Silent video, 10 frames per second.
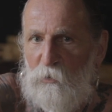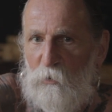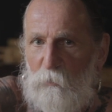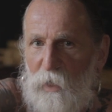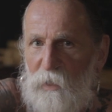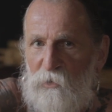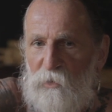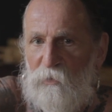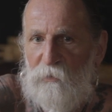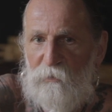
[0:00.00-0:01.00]
your
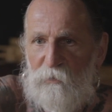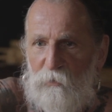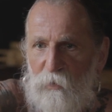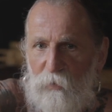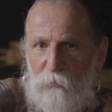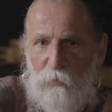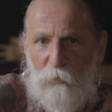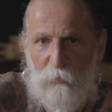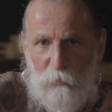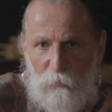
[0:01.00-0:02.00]
patience, you have to